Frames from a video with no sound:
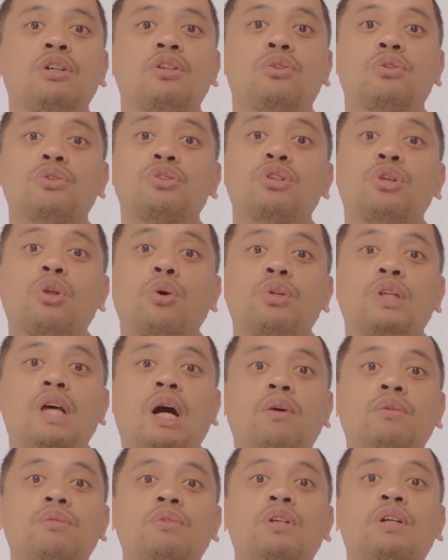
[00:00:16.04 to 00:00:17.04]
to slow
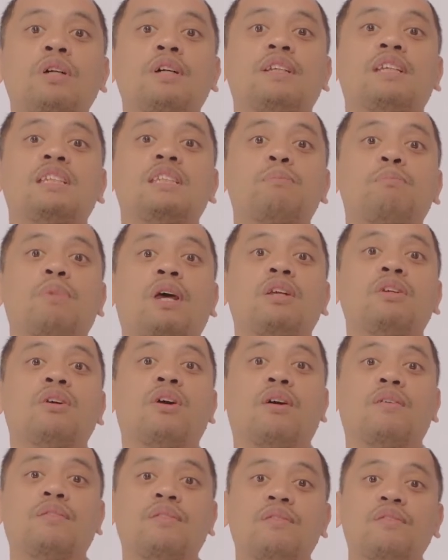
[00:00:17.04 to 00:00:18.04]
down the spread
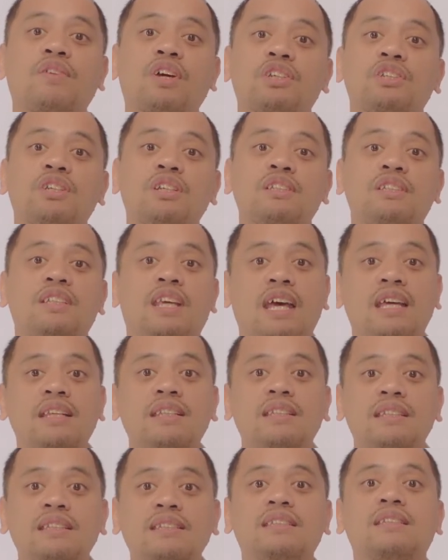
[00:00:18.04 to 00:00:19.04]
of infections
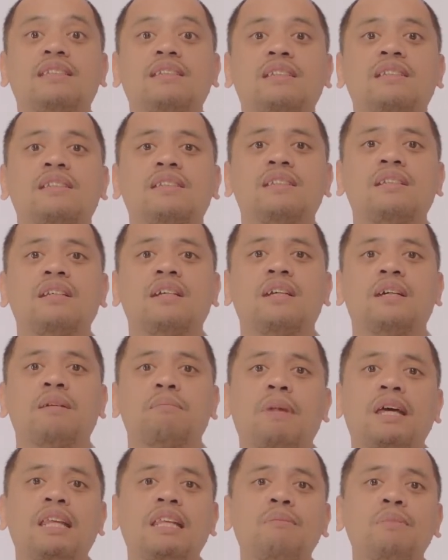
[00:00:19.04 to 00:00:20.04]
and diseases
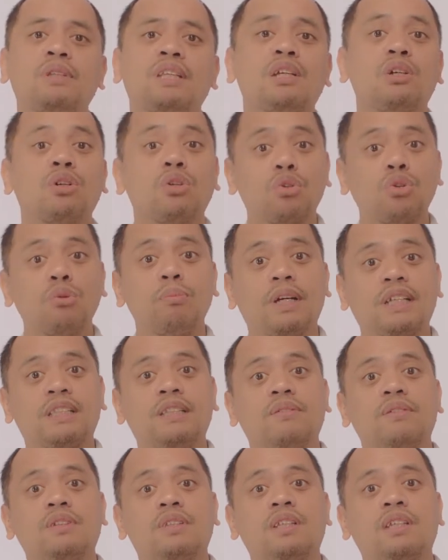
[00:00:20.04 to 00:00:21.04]
by limiting group
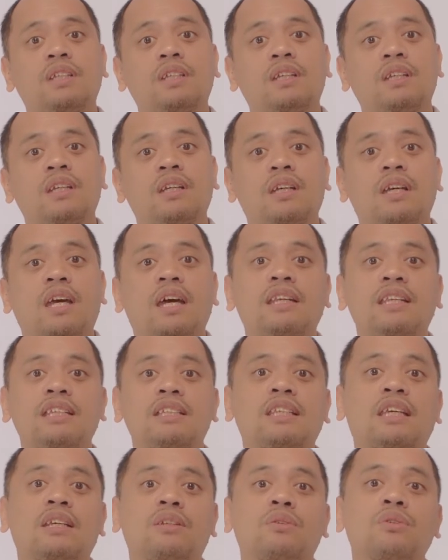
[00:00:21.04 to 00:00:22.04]
activity and
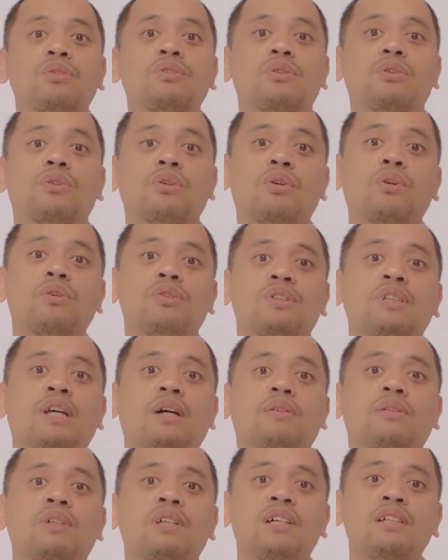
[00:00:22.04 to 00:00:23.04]
this can also close
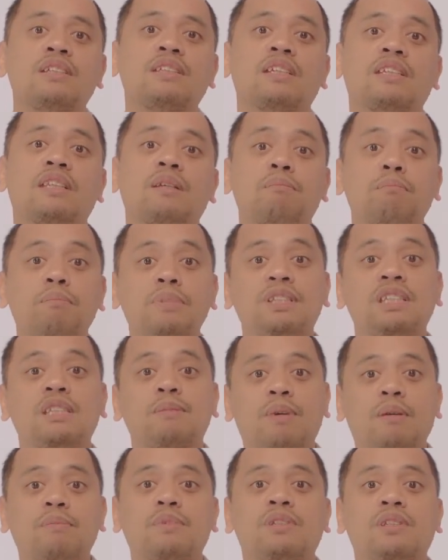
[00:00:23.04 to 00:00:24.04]
down certain business
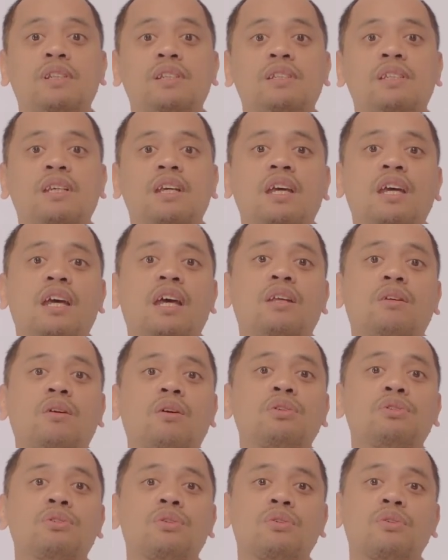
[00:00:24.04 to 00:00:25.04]
premises and
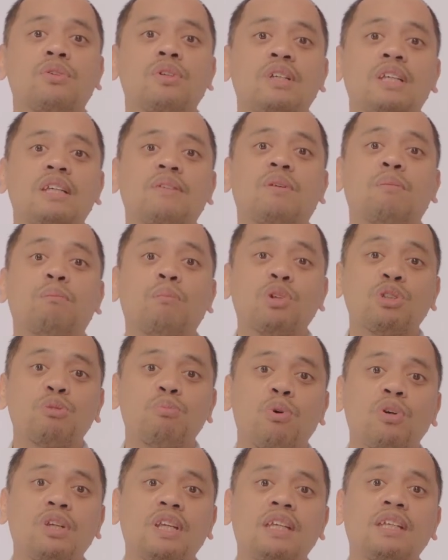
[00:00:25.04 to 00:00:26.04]
also even
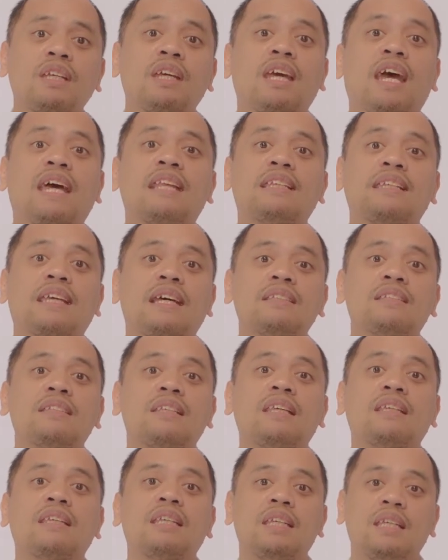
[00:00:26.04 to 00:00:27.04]
postponing and
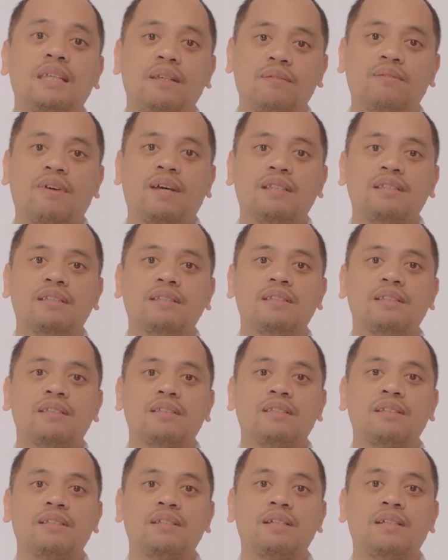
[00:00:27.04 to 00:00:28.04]
cancelling events.
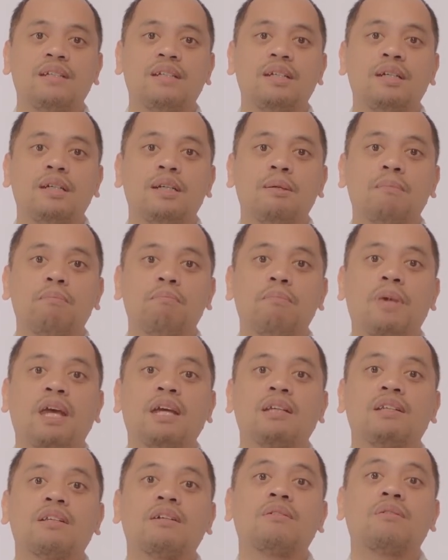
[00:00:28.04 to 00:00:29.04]

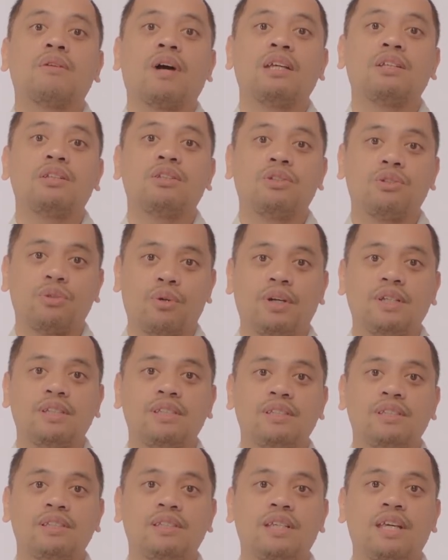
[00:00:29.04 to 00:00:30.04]
Make the right
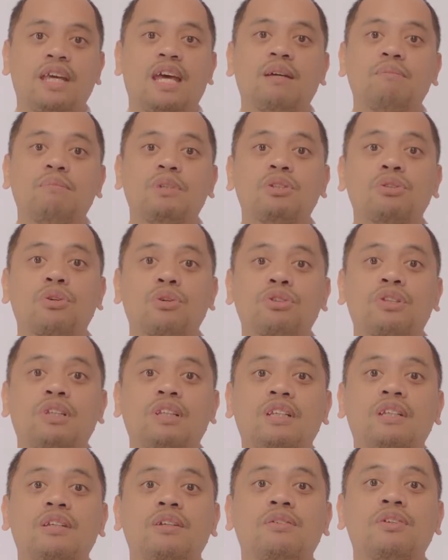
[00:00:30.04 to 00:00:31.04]
choice and be
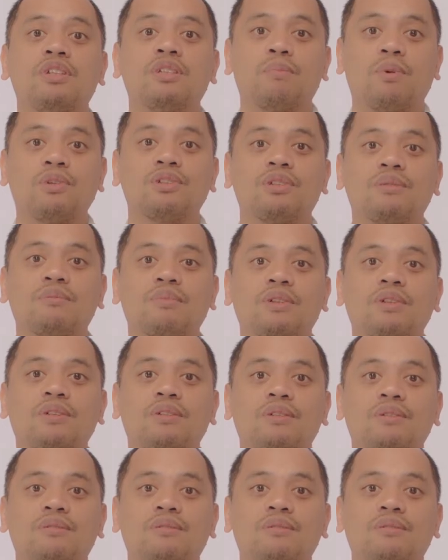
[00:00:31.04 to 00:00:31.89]
socially responsible.